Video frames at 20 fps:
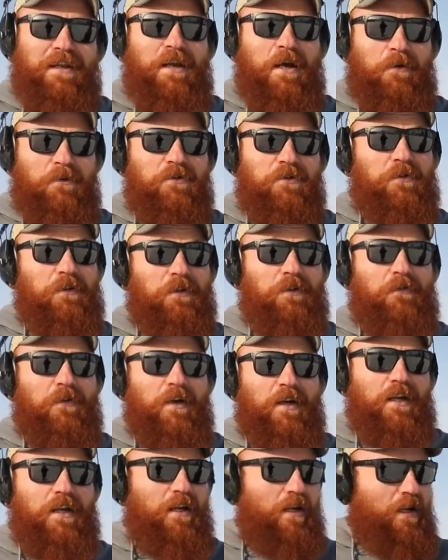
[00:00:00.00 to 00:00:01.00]
That was really
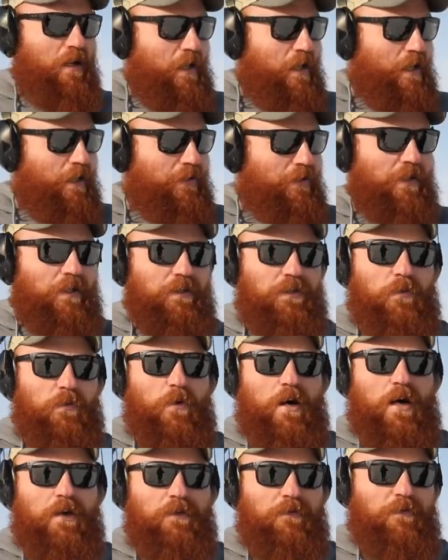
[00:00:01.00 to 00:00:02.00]
funny and it took us a
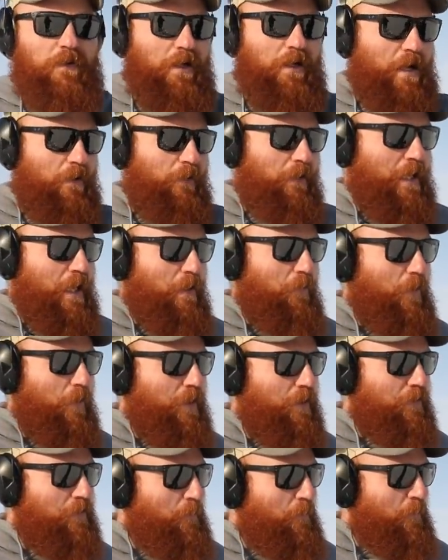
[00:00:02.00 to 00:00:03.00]
while to figure out what that
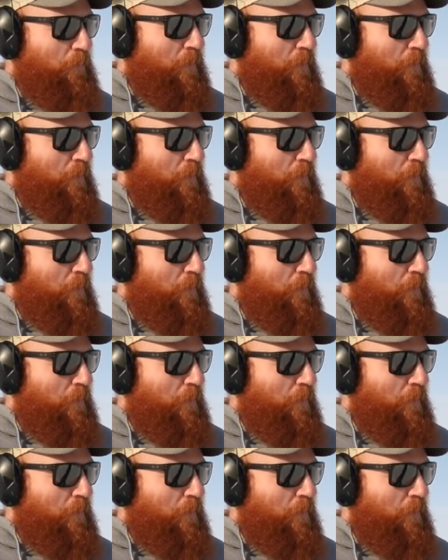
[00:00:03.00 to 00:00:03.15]
was.